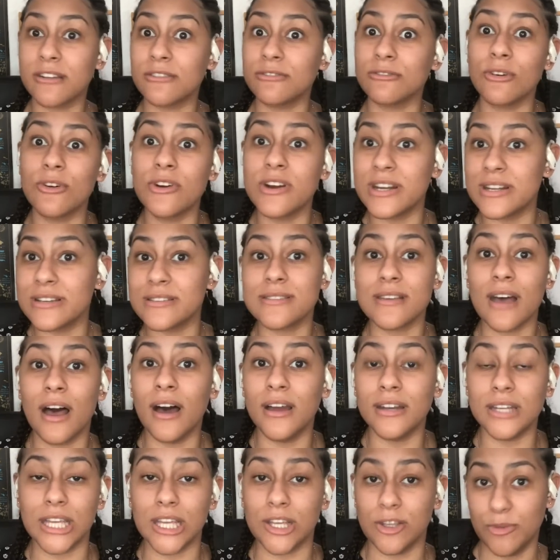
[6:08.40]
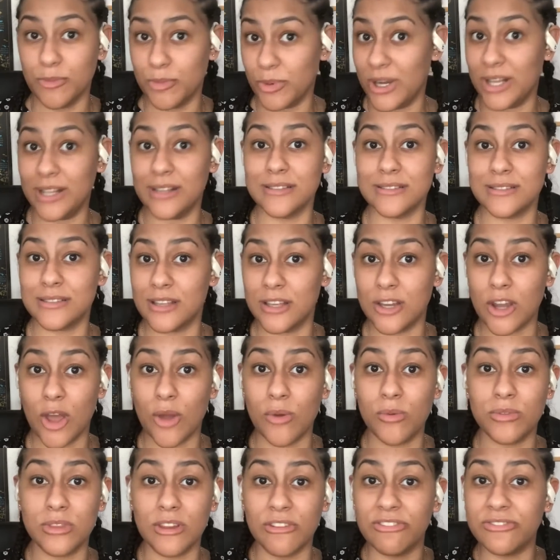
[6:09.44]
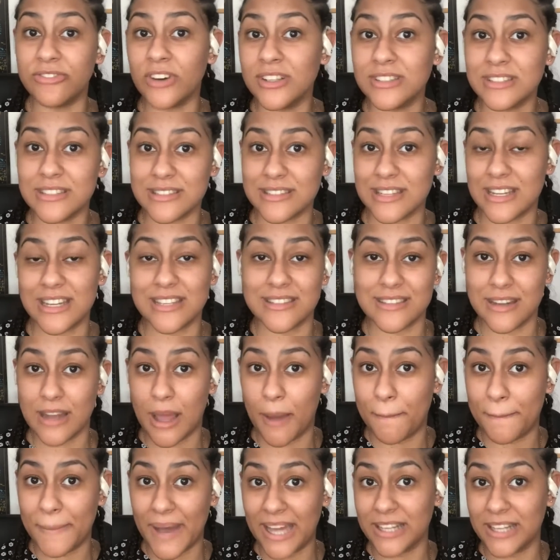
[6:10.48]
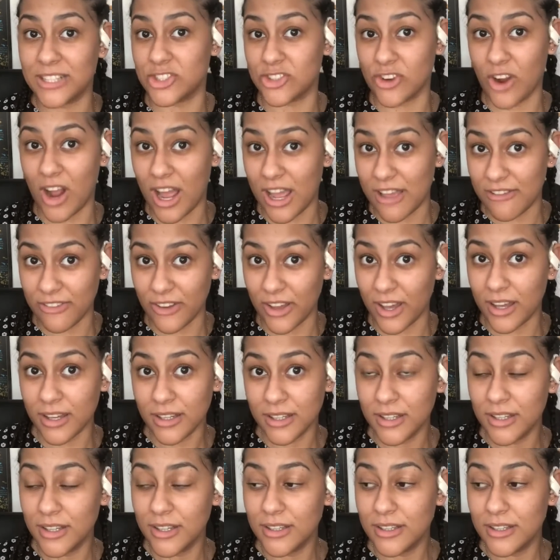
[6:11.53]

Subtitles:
like Roy Nassani, who brings, the funds and isn't a bad driver.